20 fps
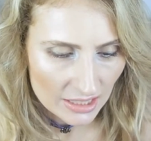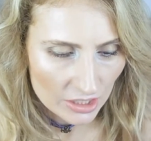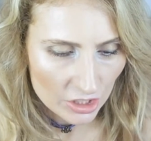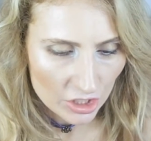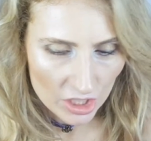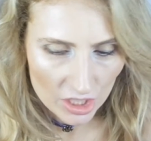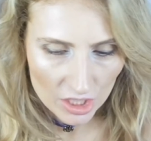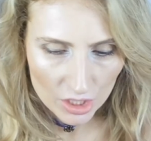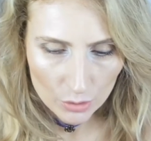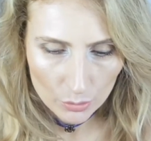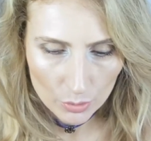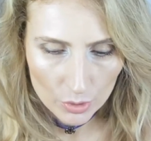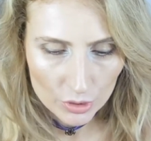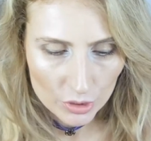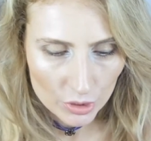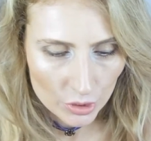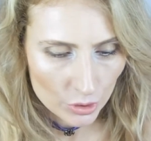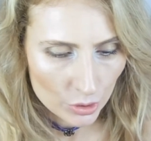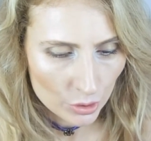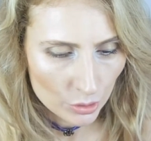I just
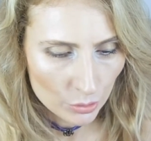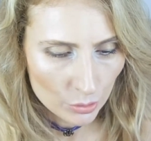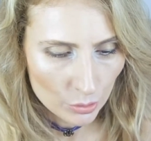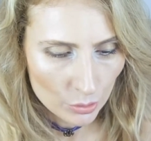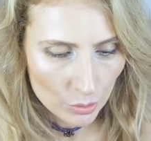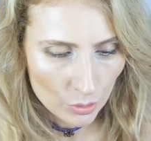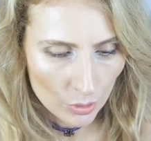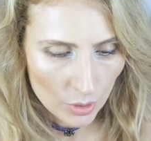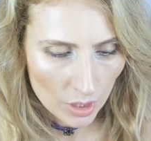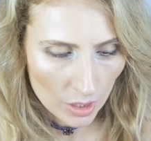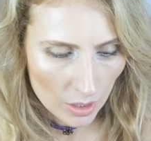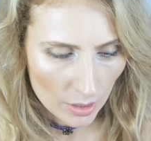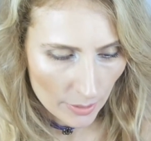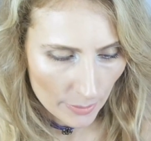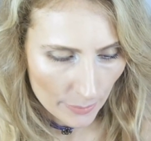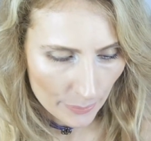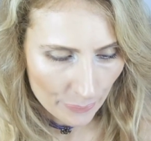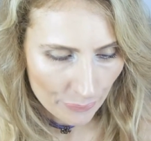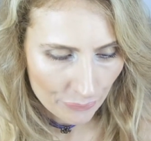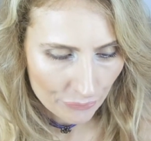wanted to
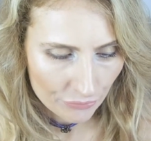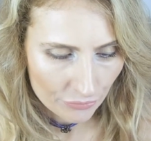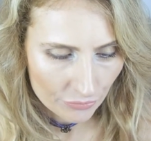um,